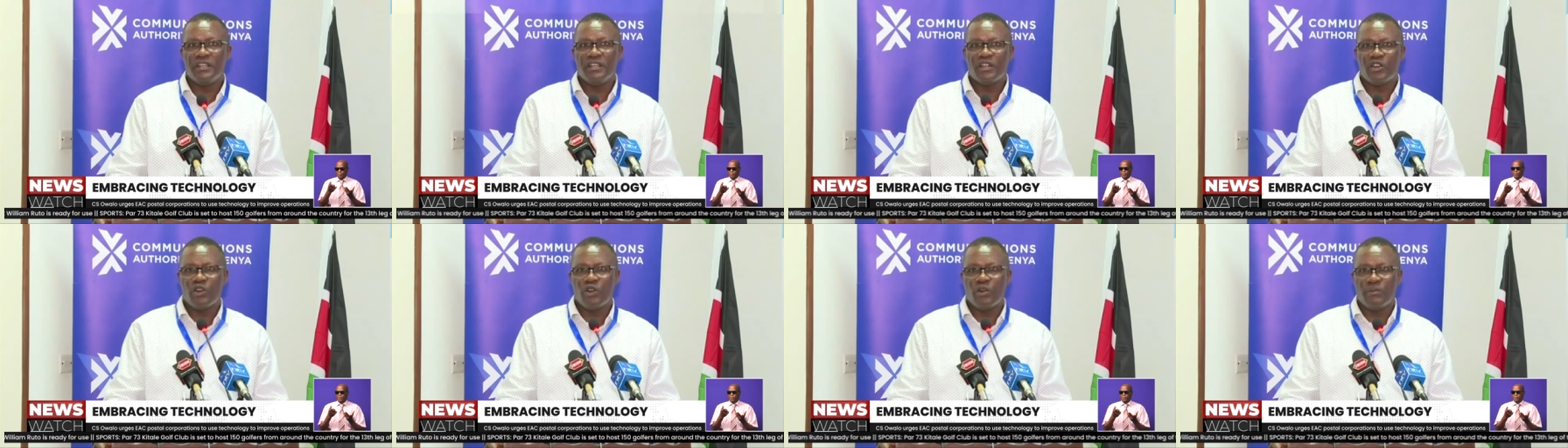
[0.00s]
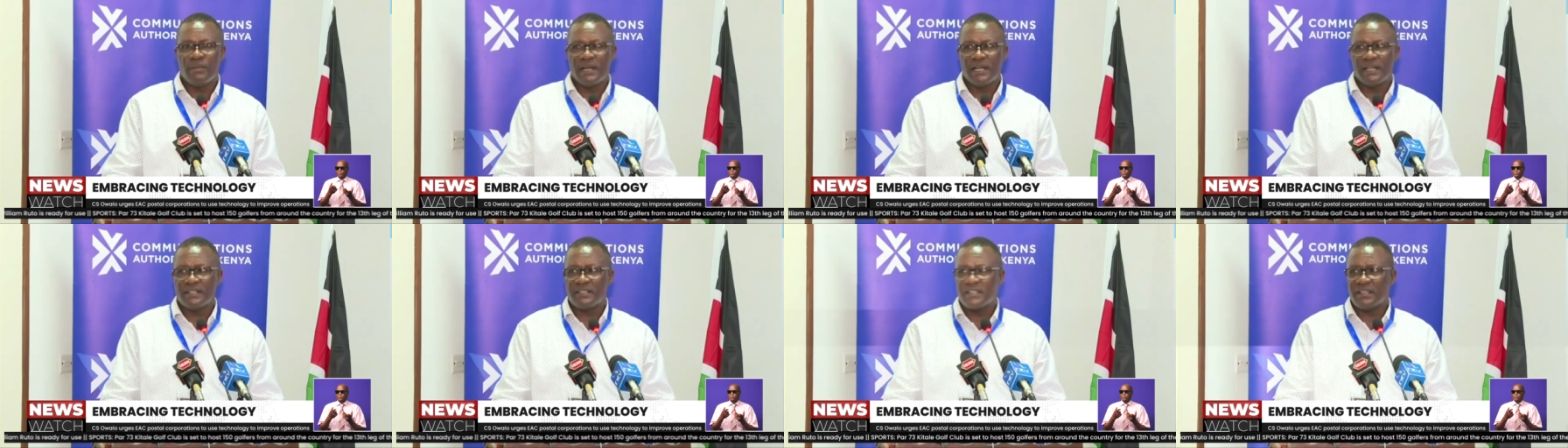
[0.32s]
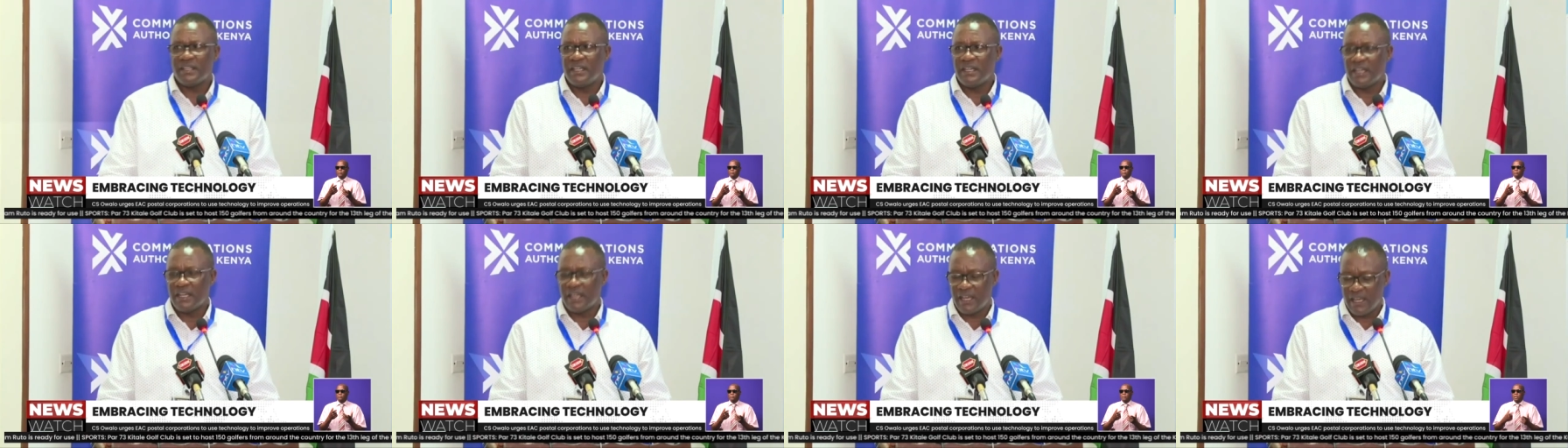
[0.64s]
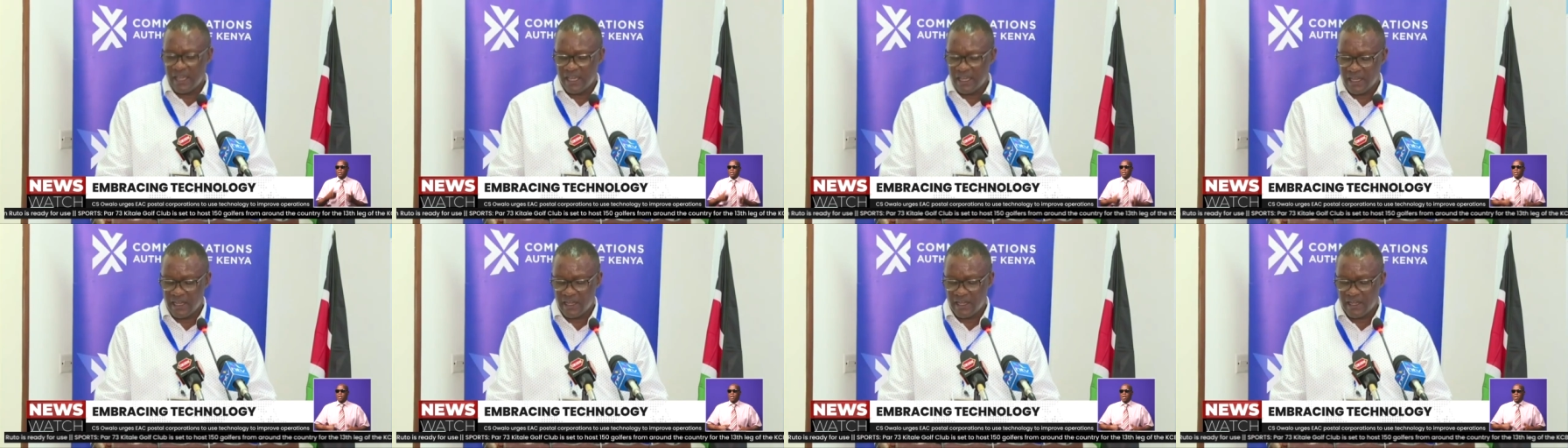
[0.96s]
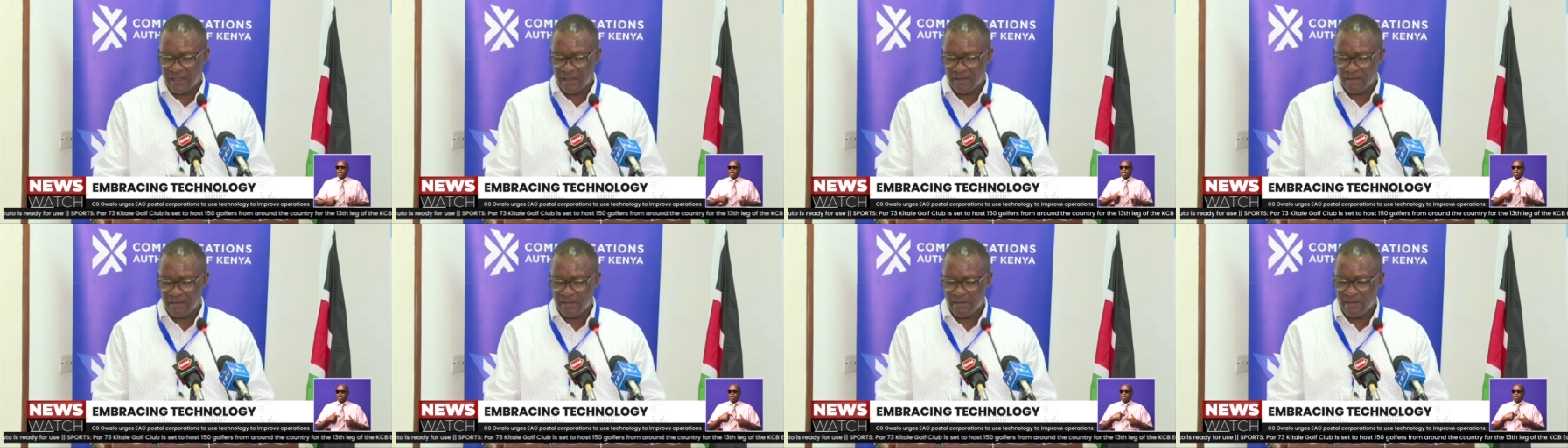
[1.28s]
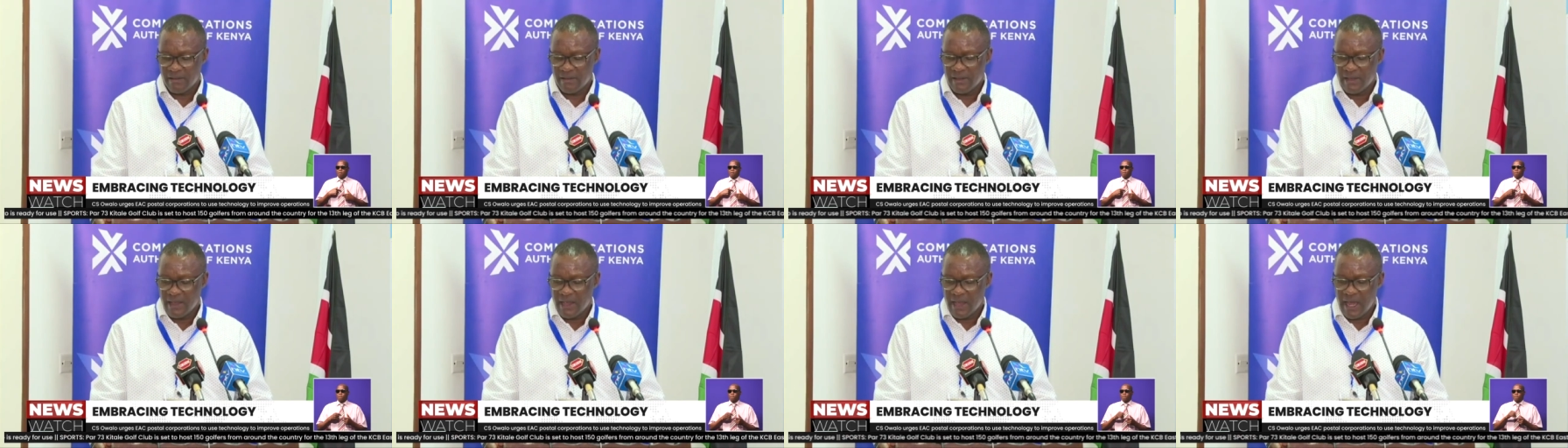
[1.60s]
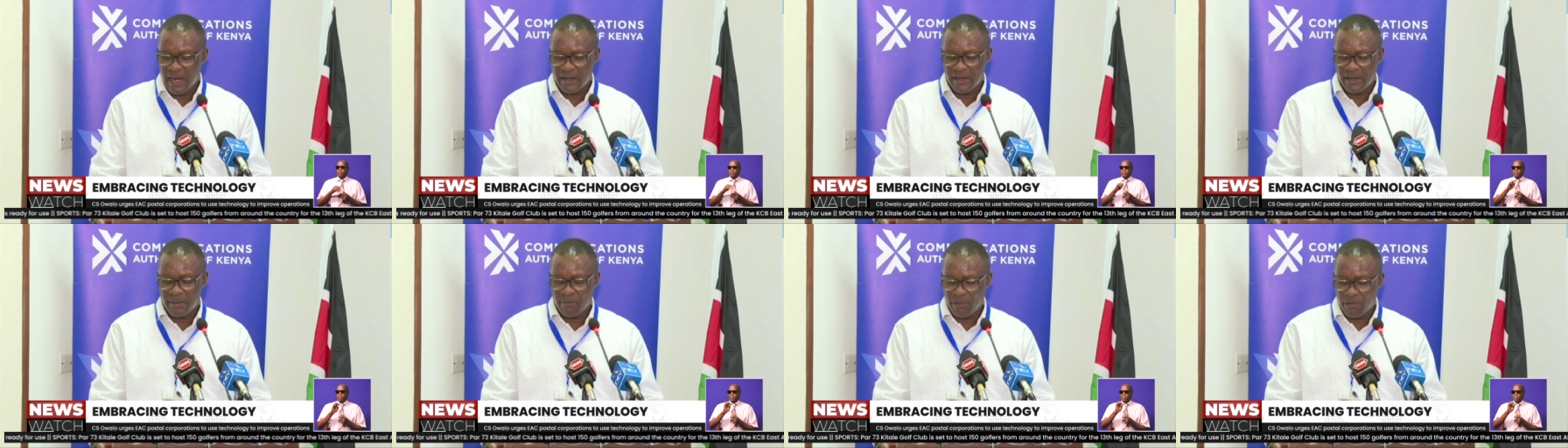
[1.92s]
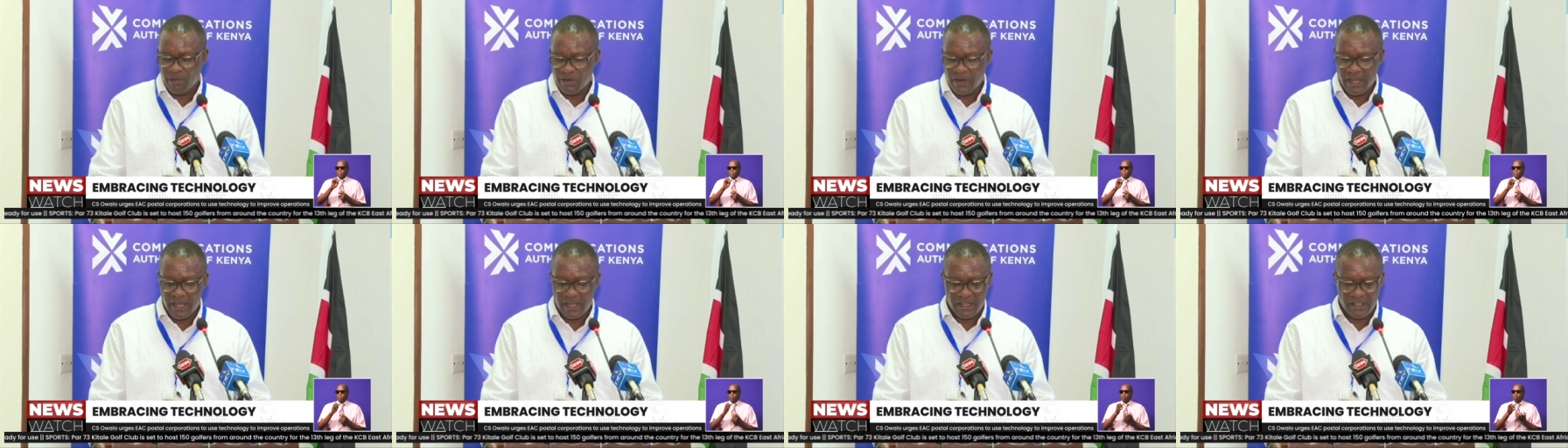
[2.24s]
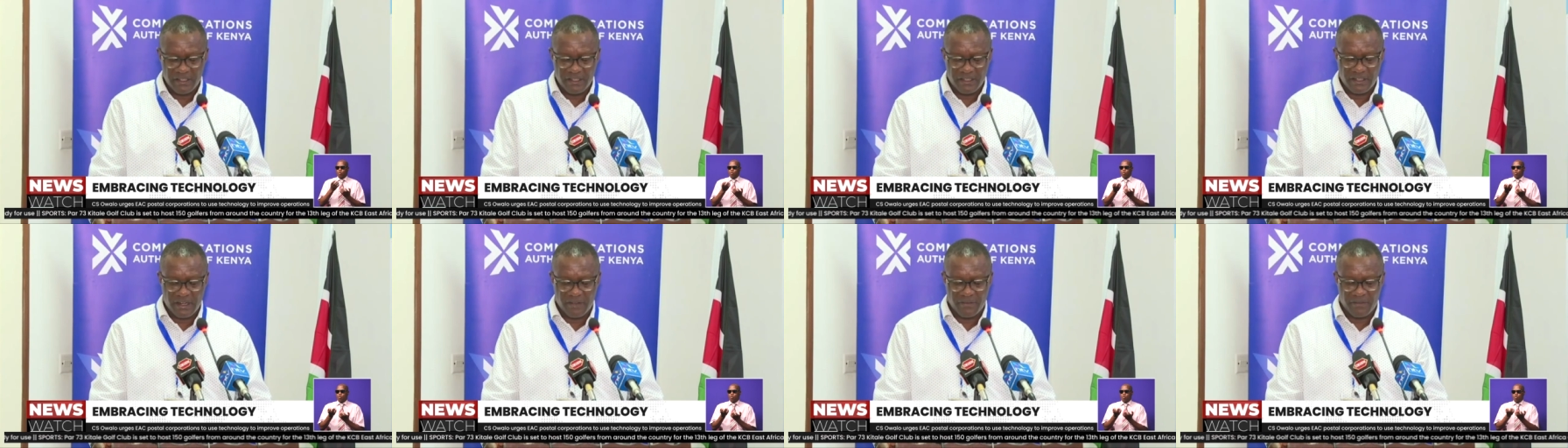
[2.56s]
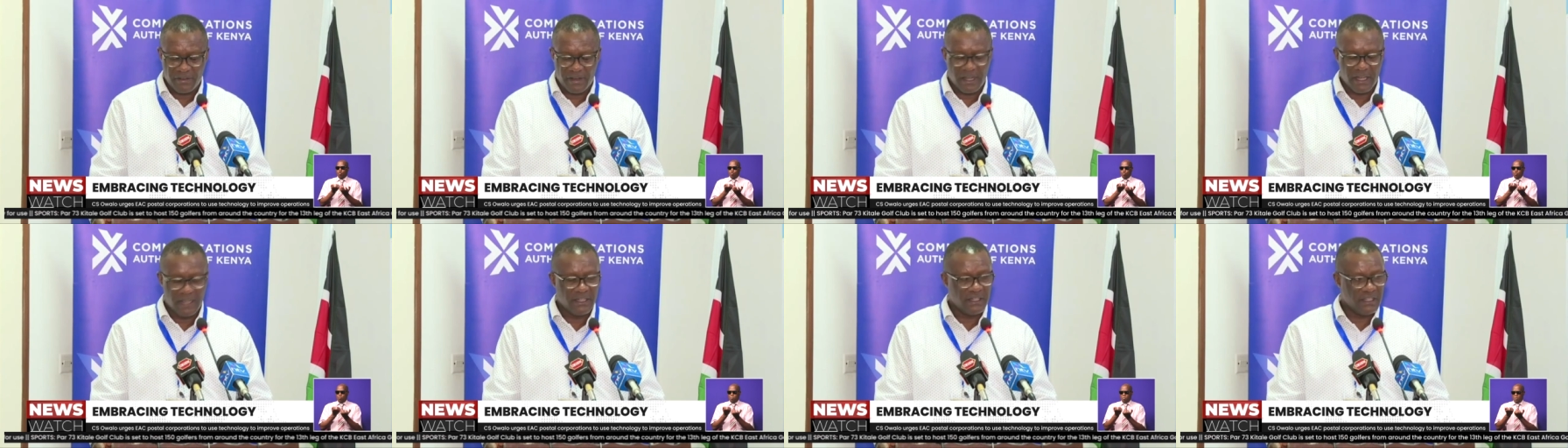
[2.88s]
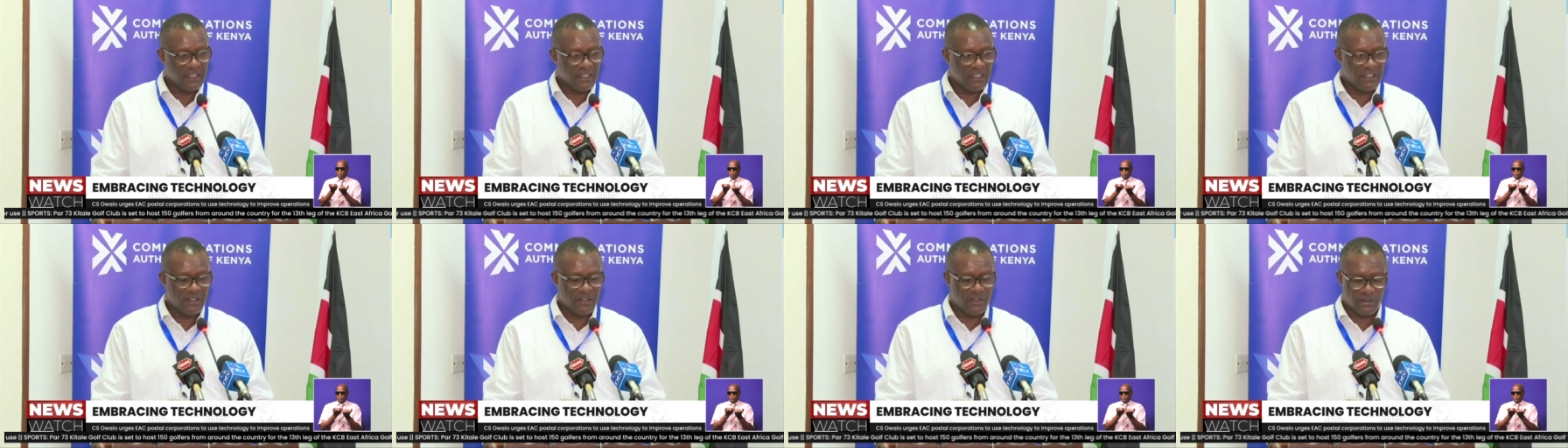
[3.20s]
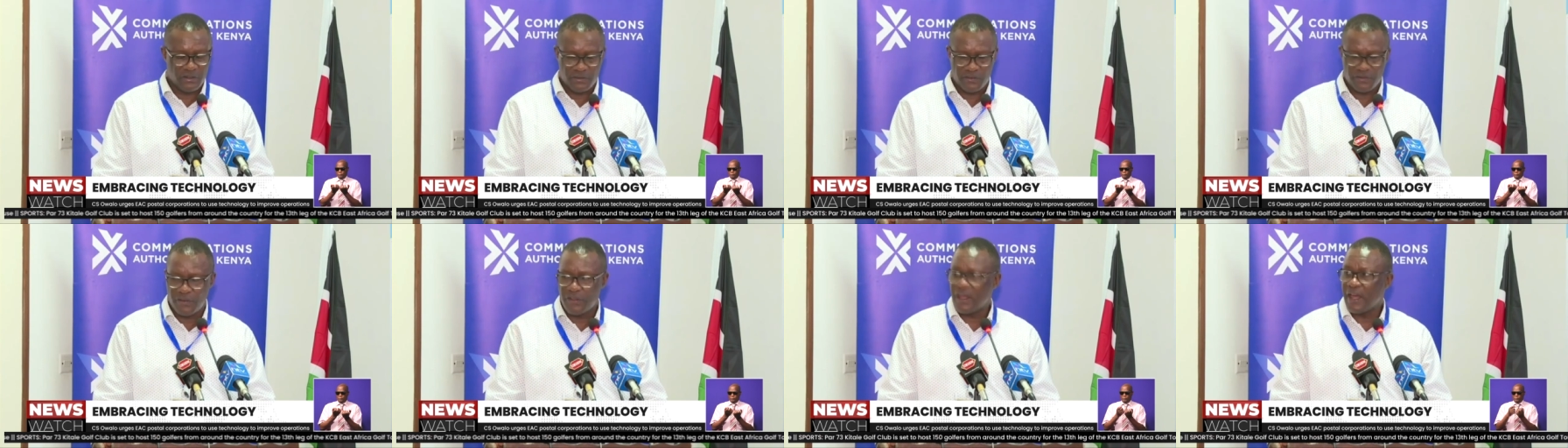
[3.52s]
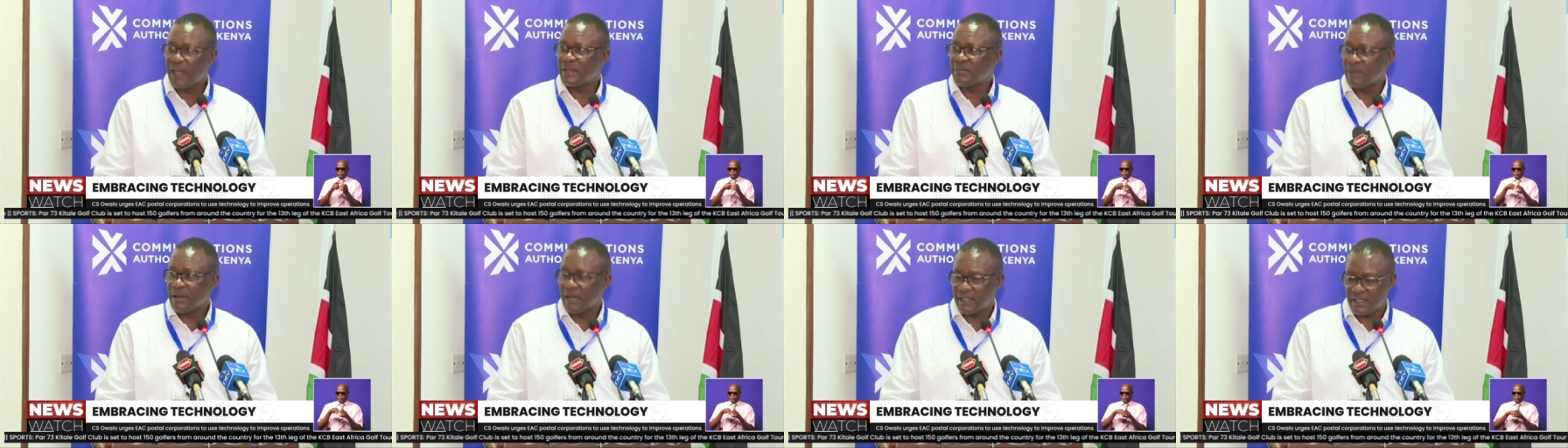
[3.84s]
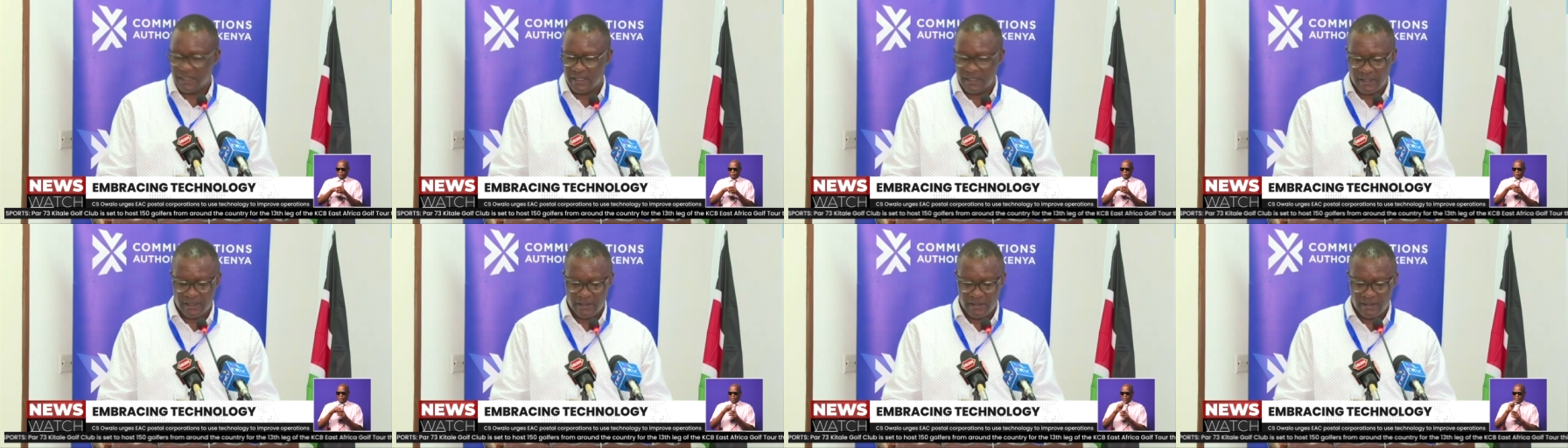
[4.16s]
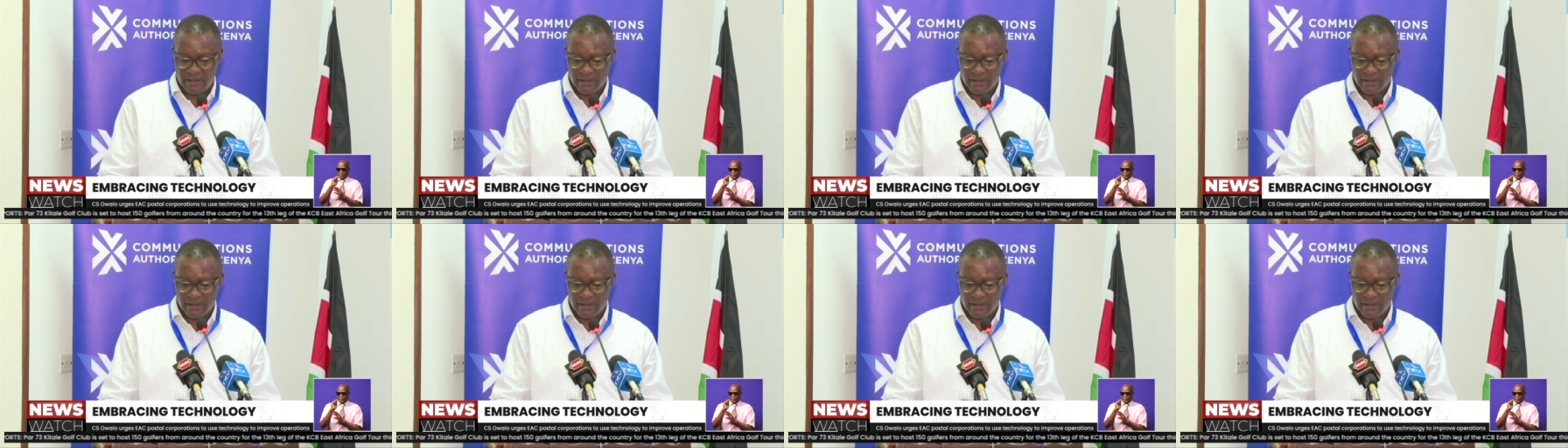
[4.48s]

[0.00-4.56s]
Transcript: e-commerce in Kenya and the broader East African region, for that matter.